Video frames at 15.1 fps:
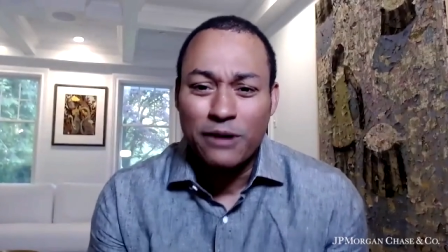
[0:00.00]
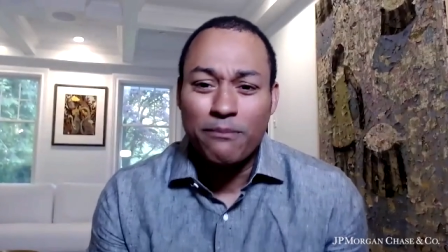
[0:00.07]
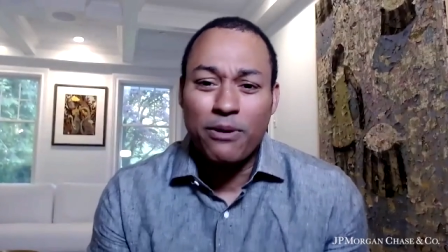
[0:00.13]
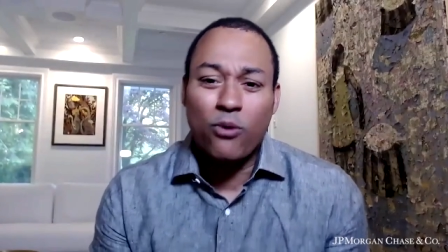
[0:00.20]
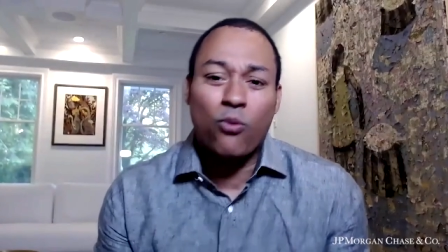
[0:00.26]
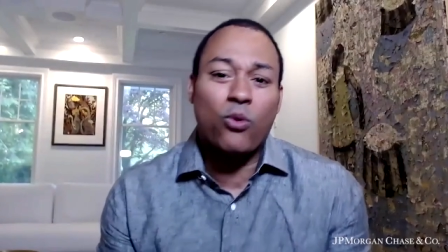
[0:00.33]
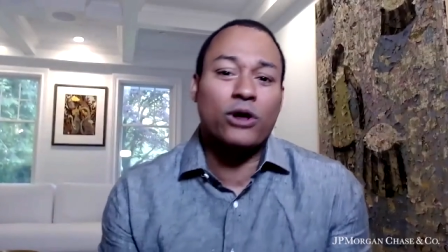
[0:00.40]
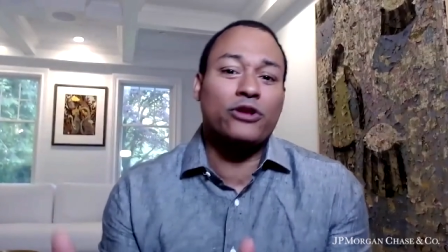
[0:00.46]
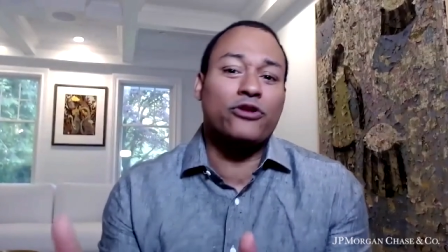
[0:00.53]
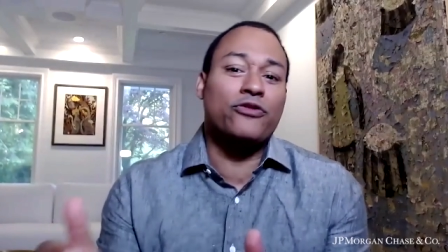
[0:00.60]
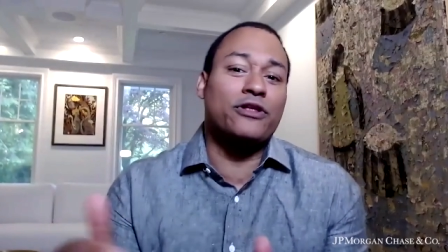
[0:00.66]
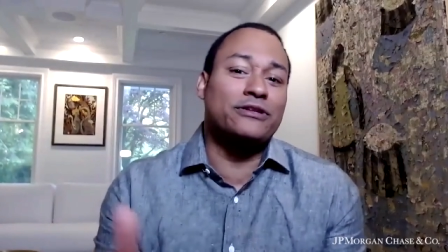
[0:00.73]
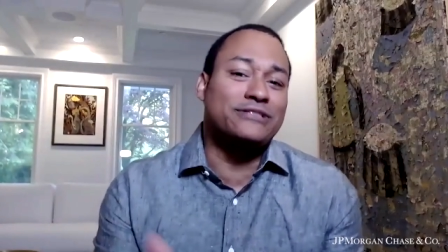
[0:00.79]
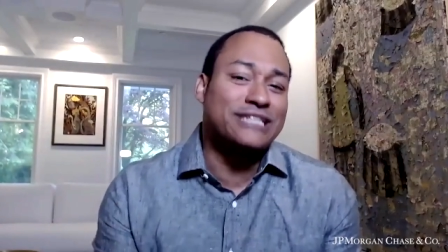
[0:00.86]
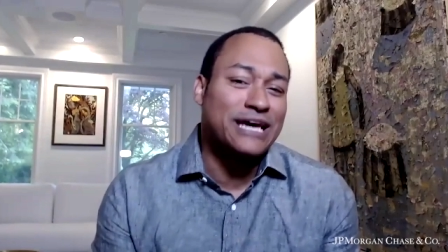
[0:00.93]
but what are
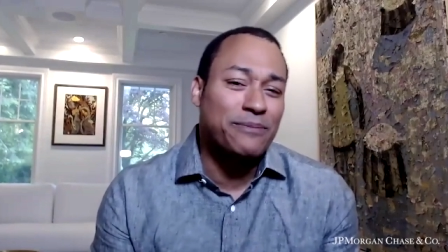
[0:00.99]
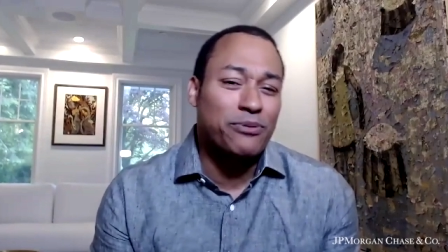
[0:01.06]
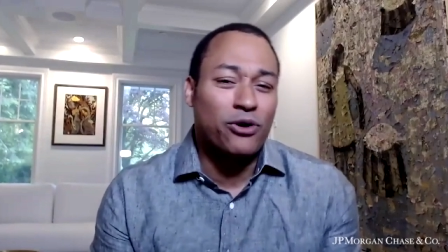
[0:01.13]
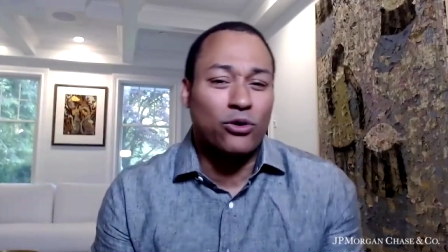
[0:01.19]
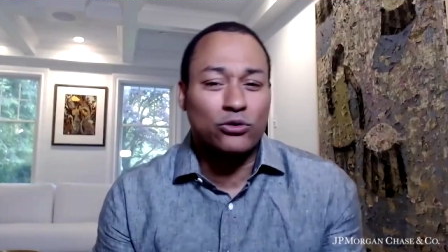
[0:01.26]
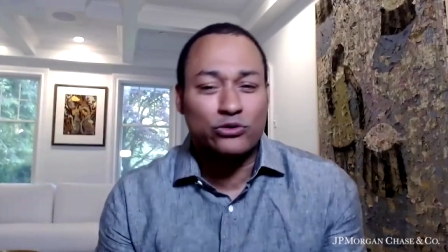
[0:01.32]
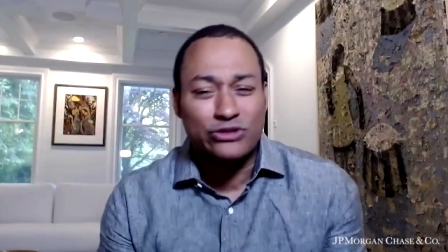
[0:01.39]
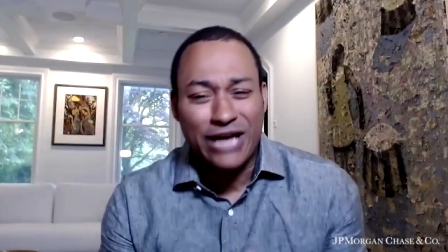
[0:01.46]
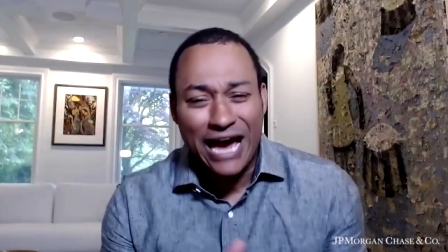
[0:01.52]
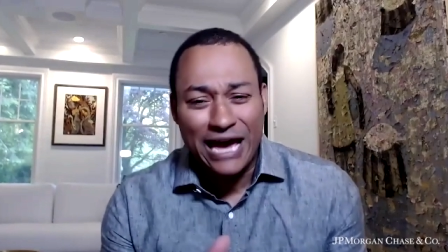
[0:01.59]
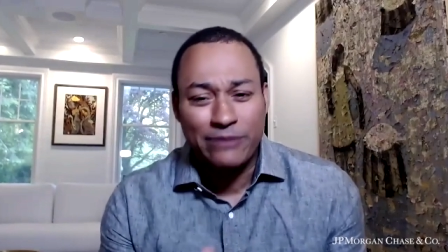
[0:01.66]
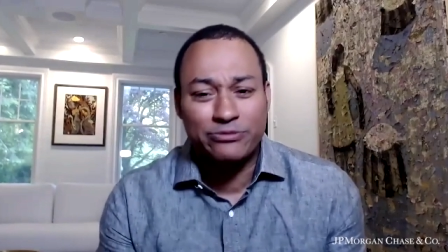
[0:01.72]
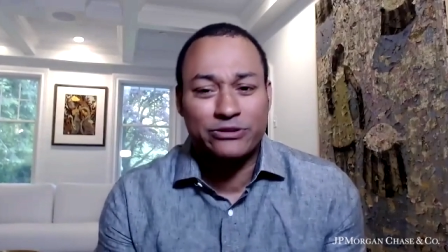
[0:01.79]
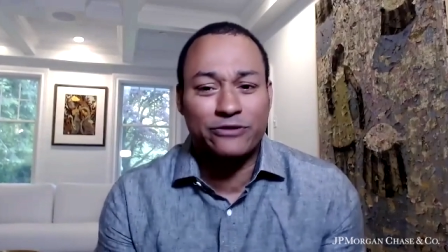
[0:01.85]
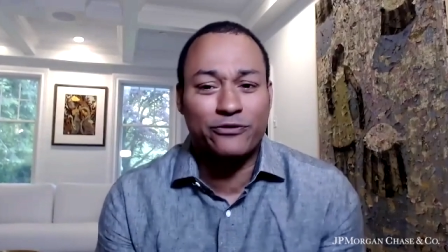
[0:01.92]
the typical
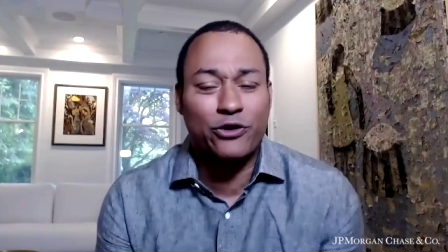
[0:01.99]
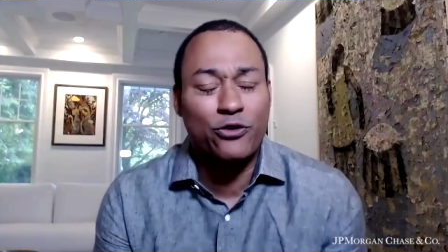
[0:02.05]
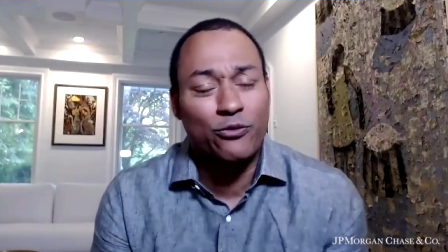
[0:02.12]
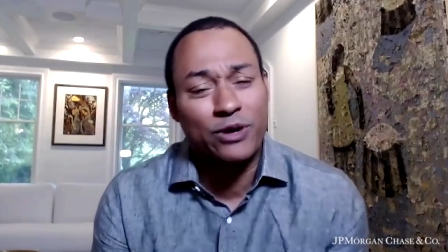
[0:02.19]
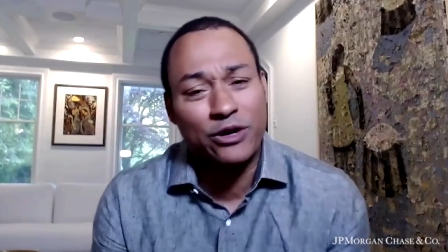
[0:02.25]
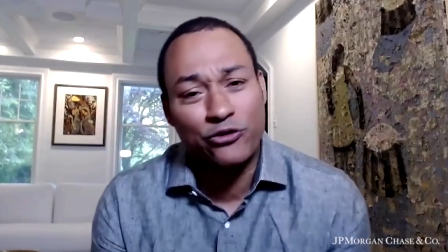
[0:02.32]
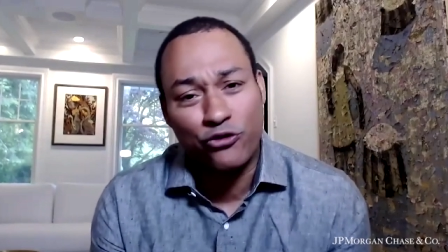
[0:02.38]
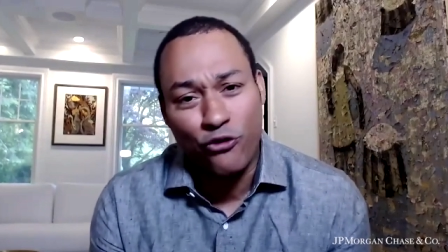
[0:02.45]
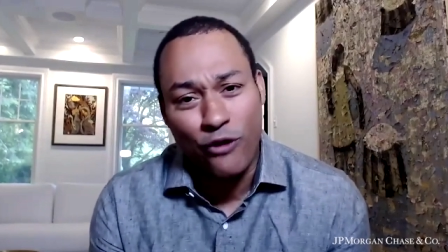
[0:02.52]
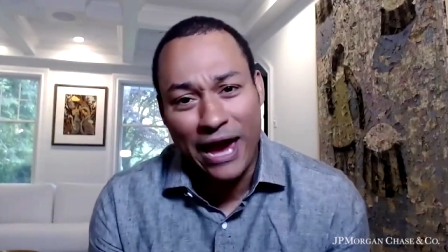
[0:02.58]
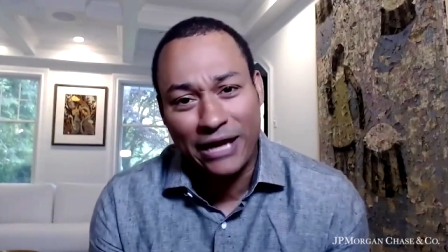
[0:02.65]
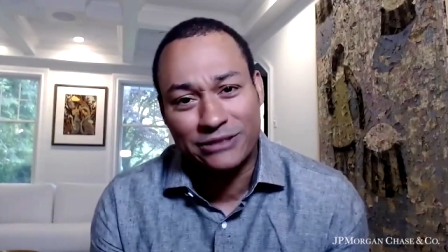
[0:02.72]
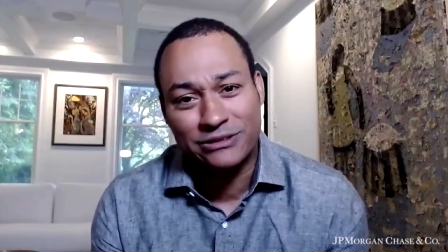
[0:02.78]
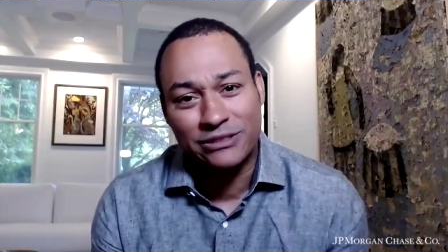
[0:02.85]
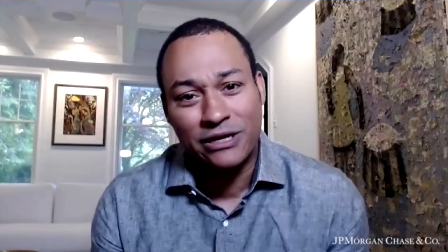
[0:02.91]
types of career
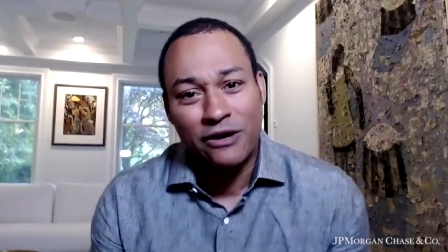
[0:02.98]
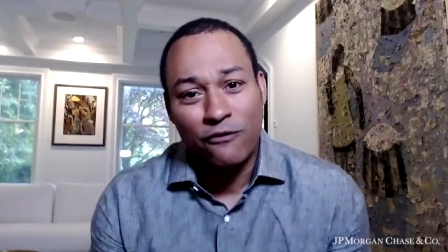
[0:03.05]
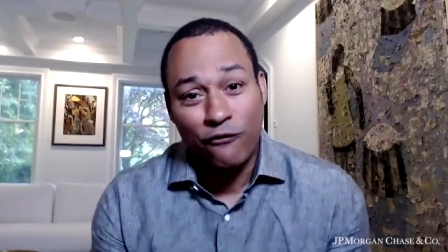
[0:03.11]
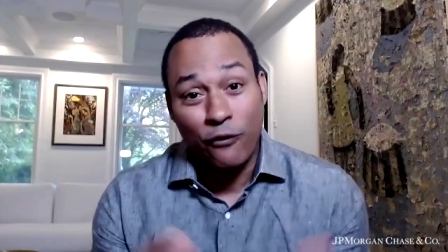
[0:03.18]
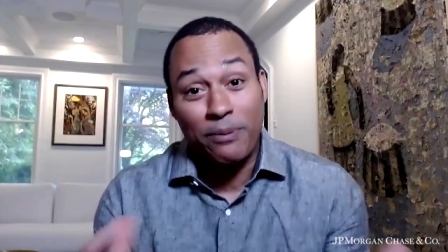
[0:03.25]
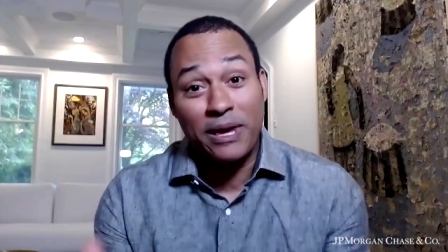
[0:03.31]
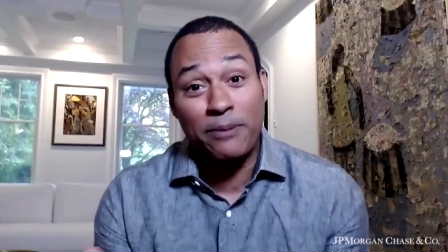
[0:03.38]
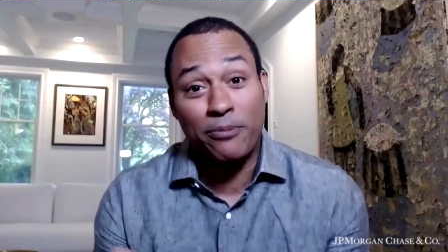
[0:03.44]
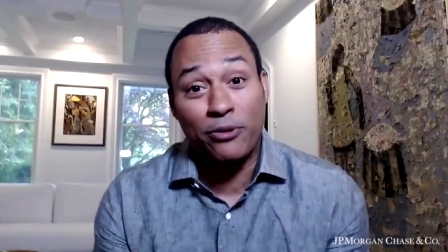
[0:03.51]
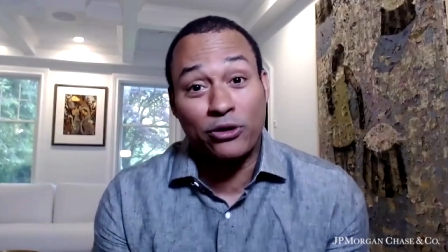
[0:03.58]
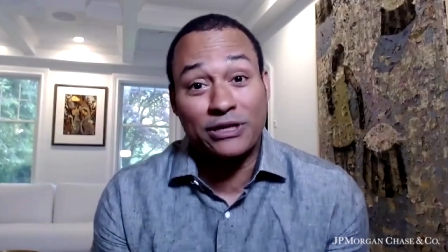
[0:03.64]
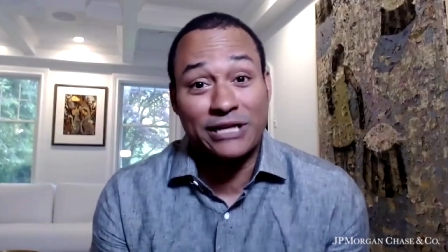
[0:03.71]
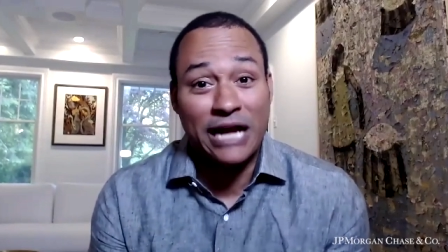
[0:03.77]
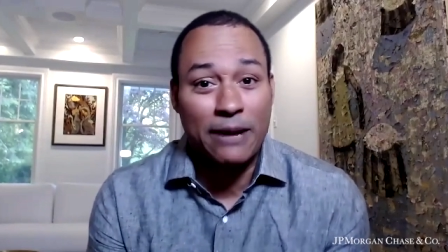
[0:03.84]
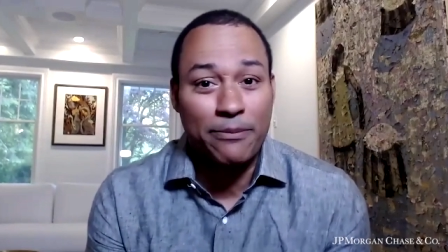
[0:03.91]
tracks for people in